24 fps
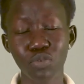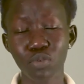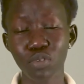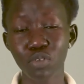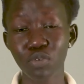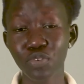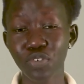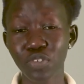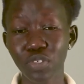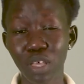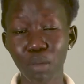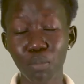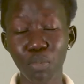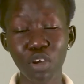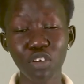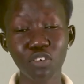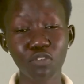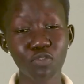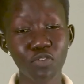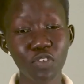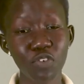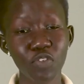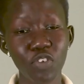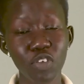You lose
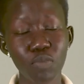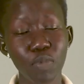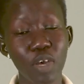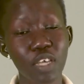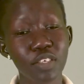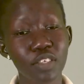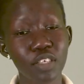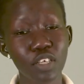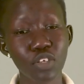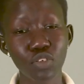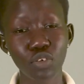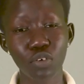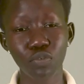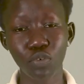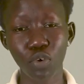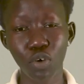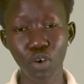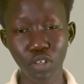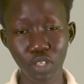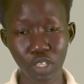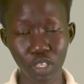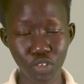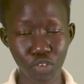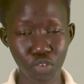about 50% of
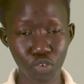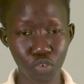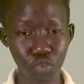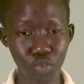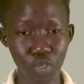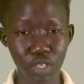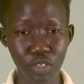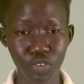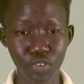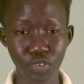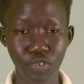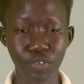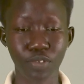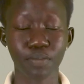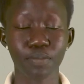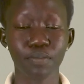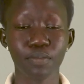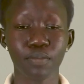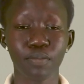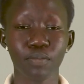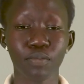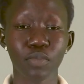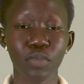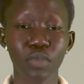all the nutrients
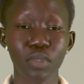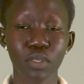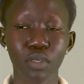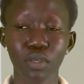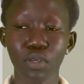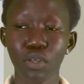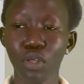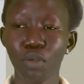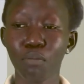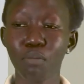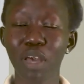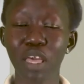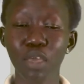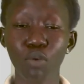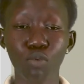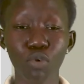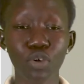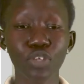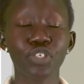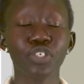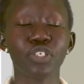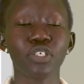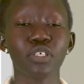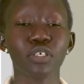by
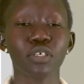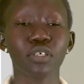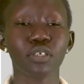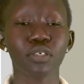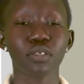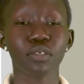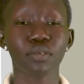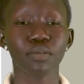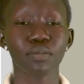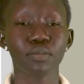washing.